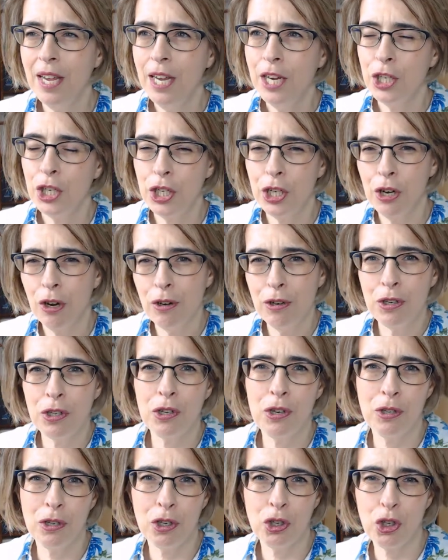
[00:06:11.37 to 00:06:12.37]
she goes
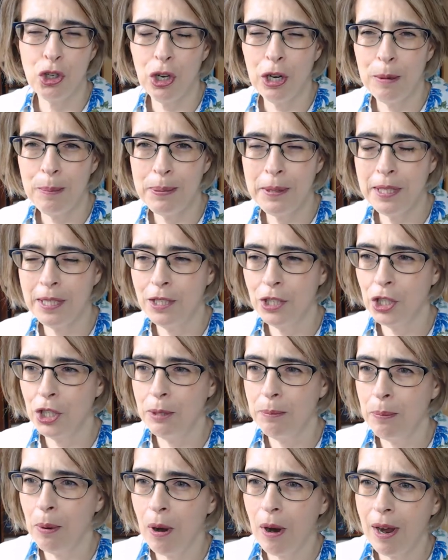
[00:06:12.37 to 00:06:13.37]
to the shops and she
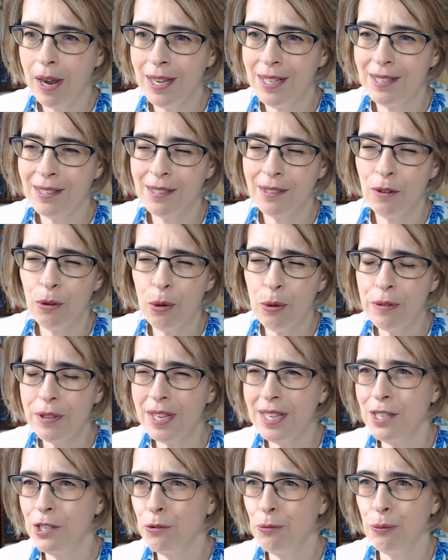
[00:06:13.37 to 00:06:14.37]
buys all
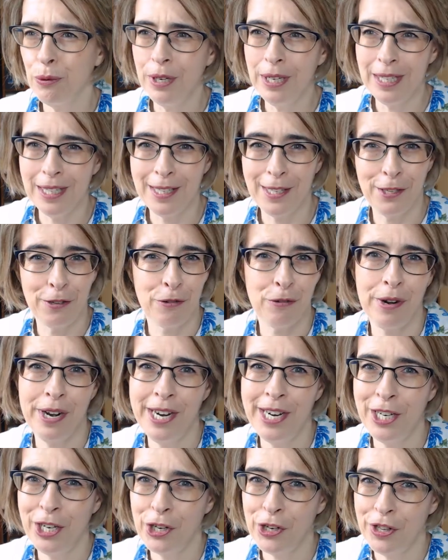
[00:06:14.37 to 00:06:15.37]
these really
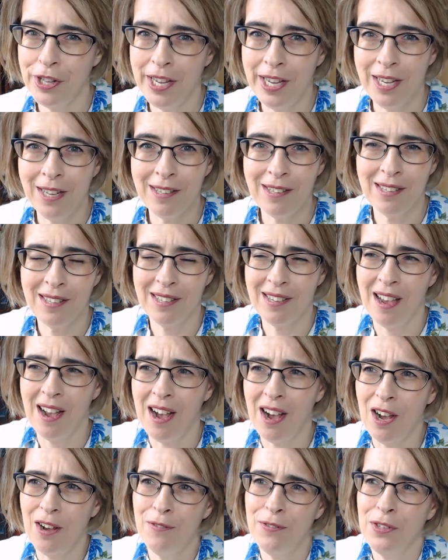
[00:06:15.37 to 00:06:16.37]
strange things,
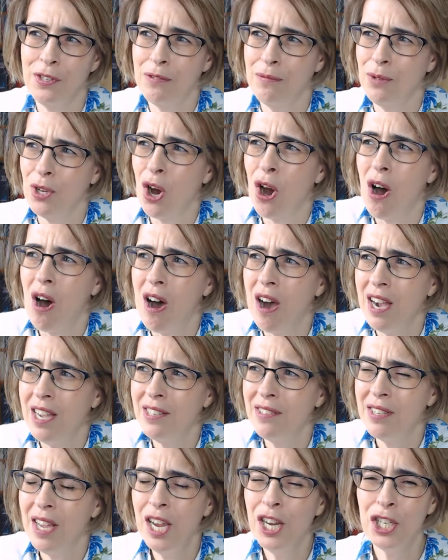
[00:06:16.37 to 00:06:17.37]
scarves,
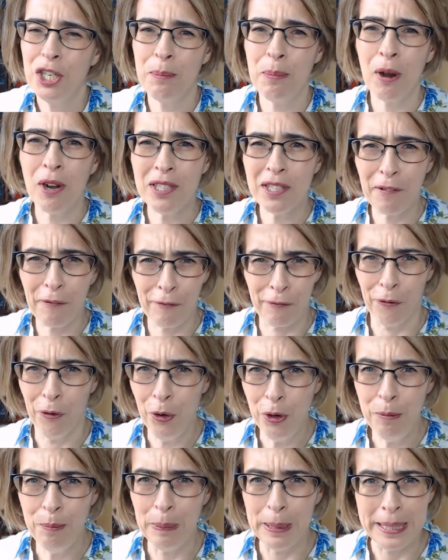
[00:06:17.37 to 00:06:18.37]
ties. She buys a
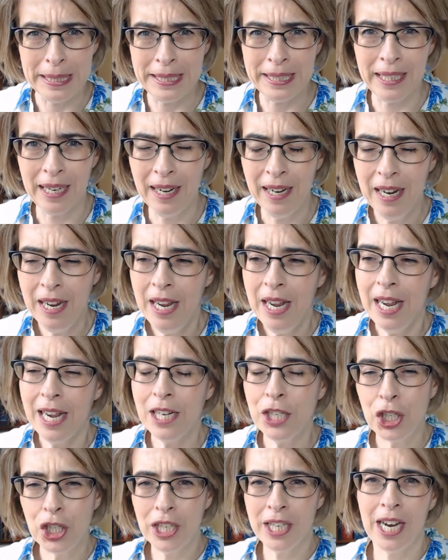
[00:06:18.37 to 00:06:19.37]
food blender
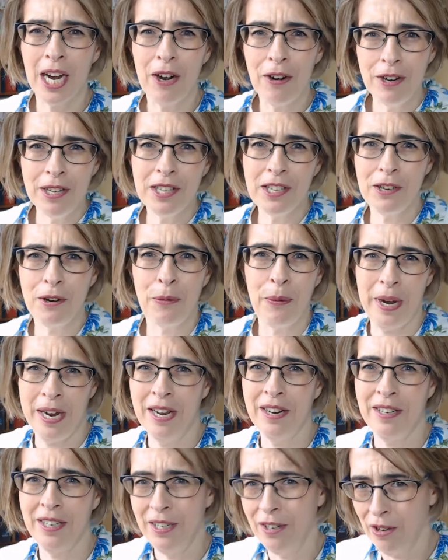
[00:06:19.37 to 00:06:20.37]
and she carries it
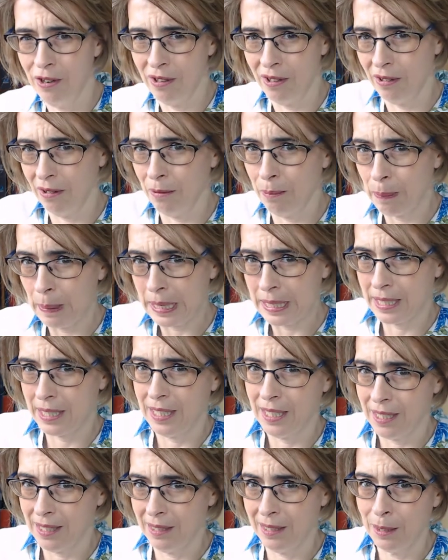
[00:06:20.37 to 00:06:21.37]
around in her little
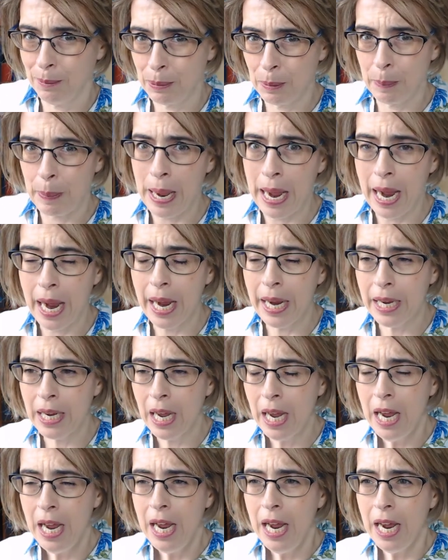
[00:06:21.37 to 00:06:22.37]
plastic zipper bag,
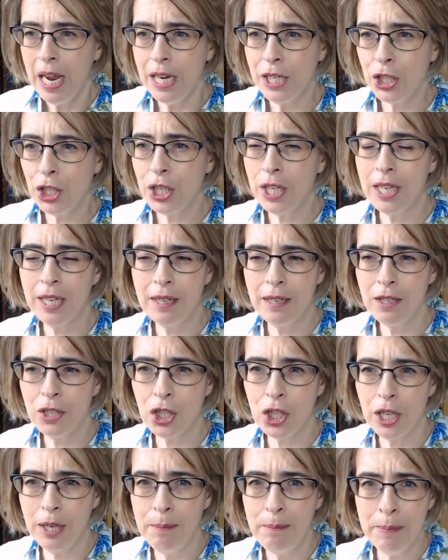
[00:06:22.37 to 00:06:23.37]
and she
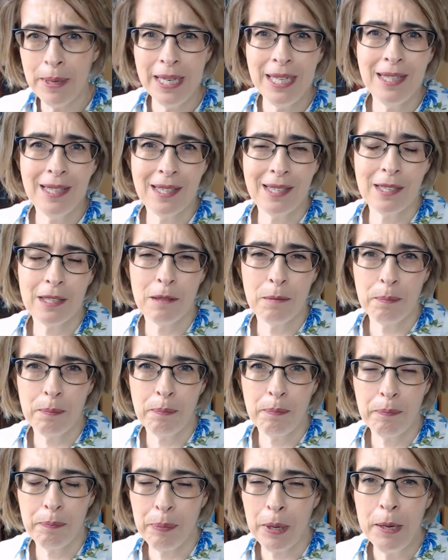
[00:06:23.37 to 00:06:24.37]
she meets
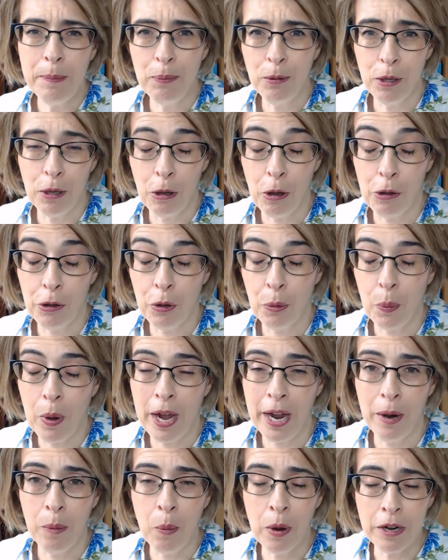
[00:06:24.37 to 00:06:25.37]
people along the
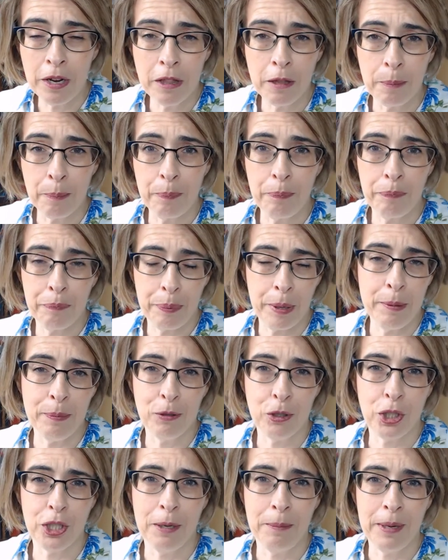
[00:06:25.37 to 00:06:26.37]
way. And one of the people
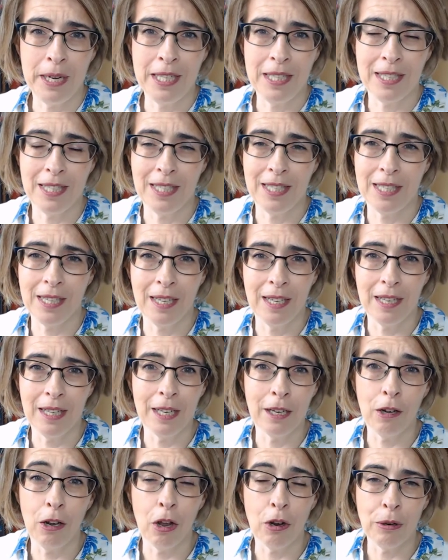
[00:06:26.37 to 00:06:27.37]
she meets is a
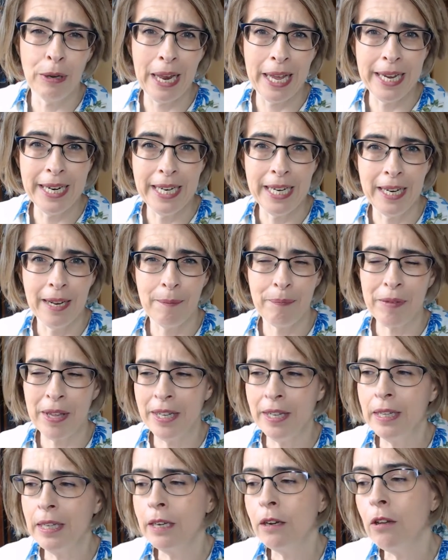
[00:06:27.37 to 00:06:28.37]
little old lady,
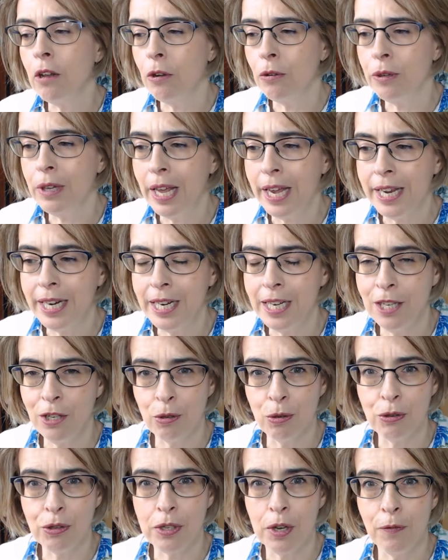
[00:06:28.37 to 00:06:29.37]
and the little old lady is
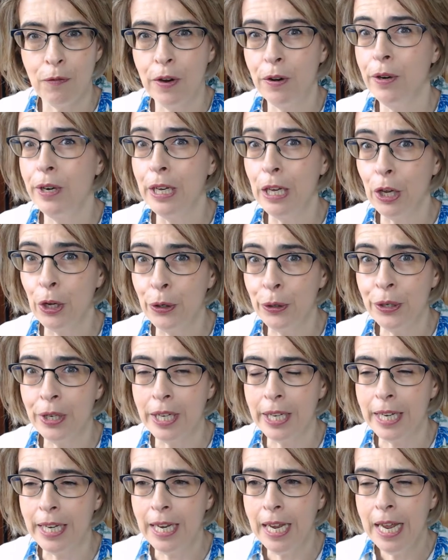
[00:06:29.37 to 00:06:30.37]
also very
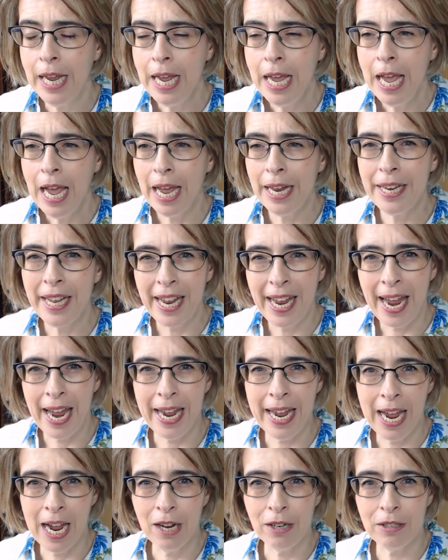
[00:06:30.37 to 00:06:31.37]
lonely, and they
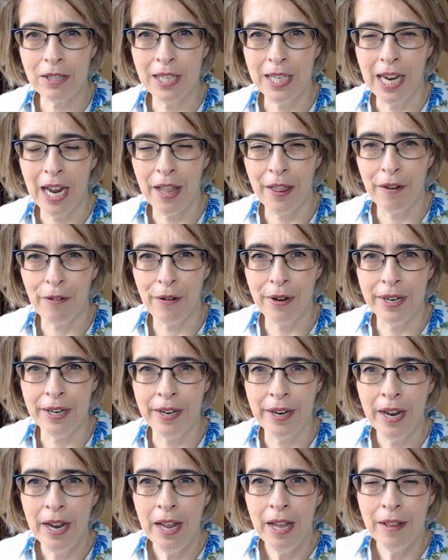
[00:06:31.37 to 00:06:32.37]
hang out together
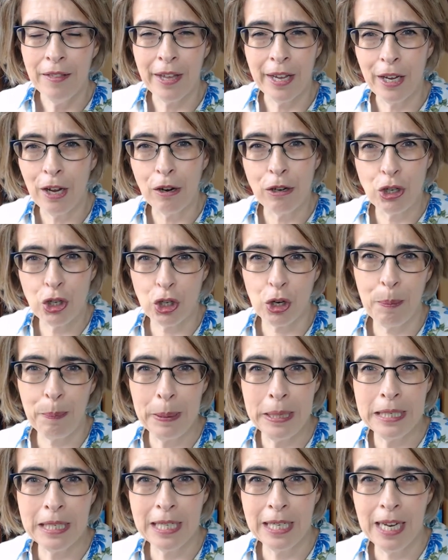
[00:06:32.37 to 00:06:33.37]
and they go
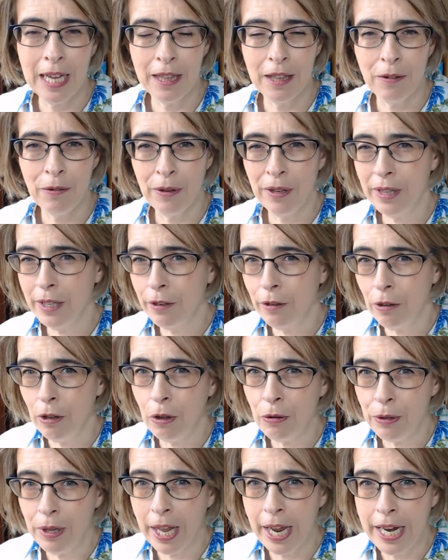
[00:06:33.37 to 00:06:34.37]
shopping together, and the little
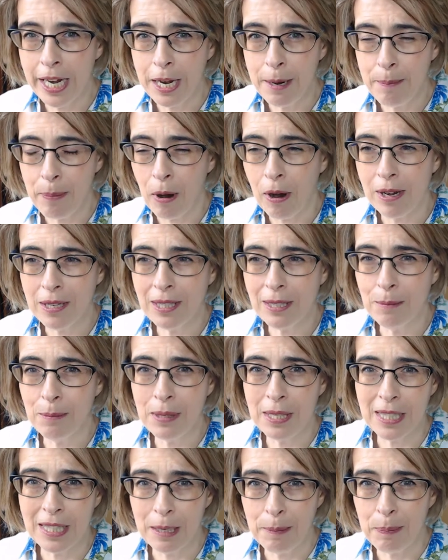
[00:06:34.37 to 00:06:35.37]
old lady buys some
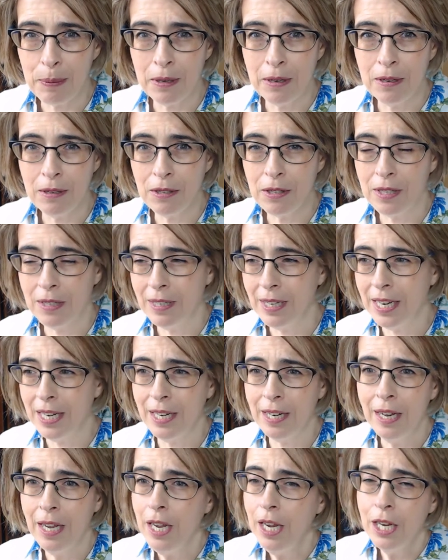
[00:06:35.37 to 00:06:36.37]
slippers and
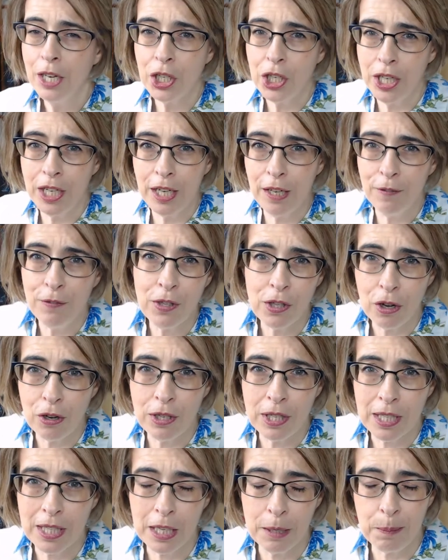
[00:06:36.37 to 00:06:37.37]
then she gives
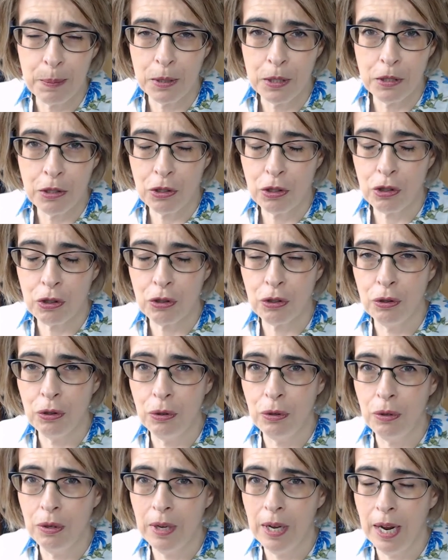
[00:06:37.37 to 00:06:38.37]
those slippers
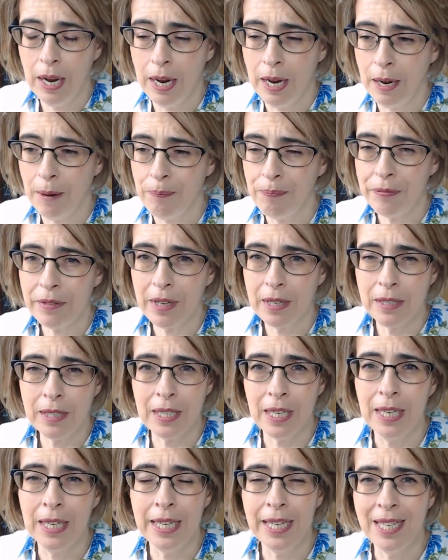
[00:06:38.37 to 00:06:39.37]
to um,
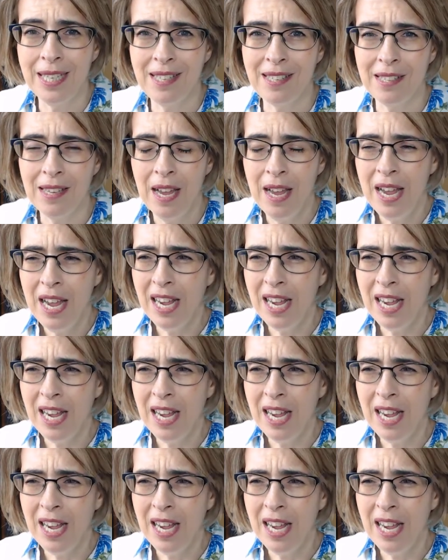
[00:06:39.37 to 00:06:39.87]
to Lise.